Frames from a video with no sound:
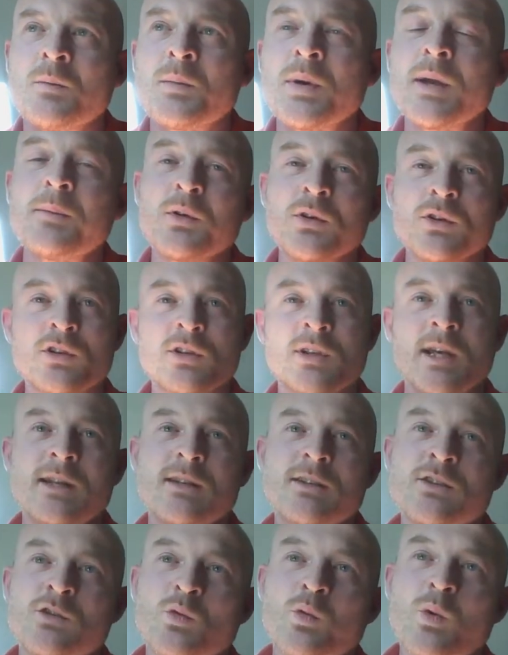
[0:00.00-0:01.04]
people just
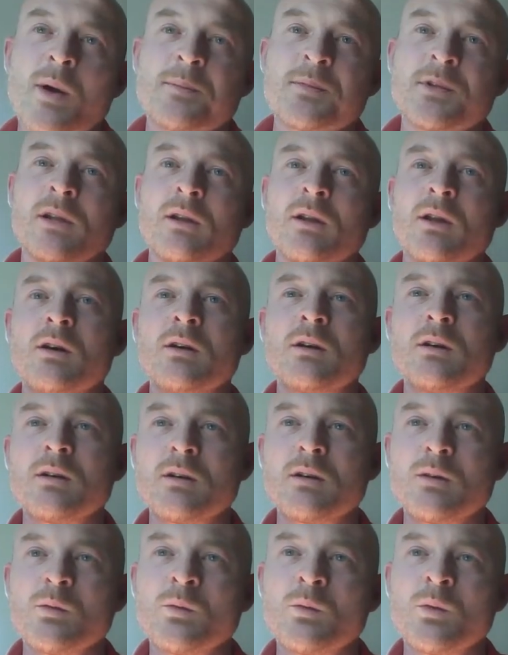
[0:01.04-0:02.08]
get swept along
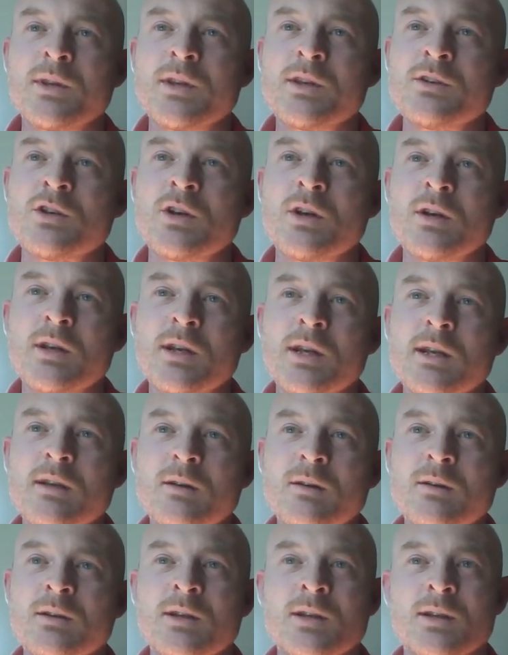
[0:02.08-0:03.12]
with the
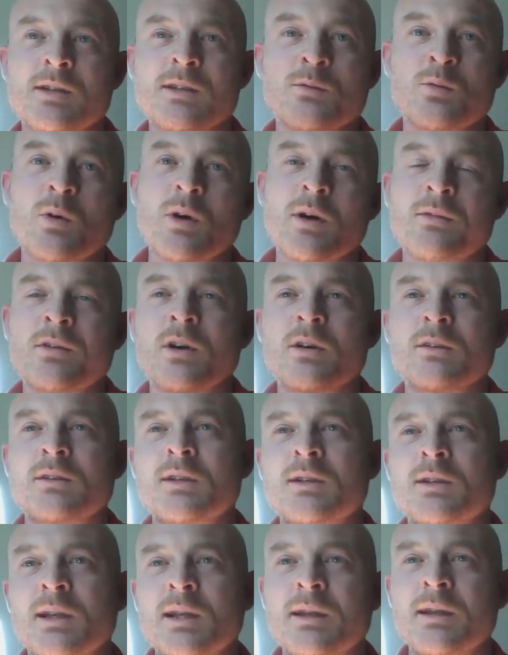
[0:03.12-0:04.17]
journey. This is what I've got
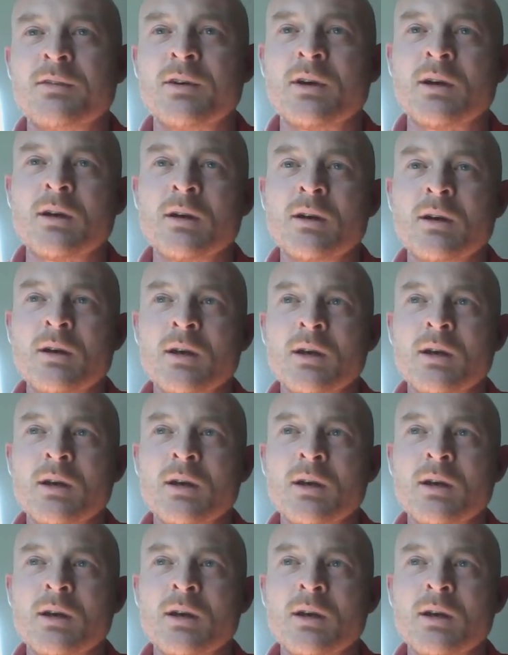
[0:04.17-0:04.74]
to deliver.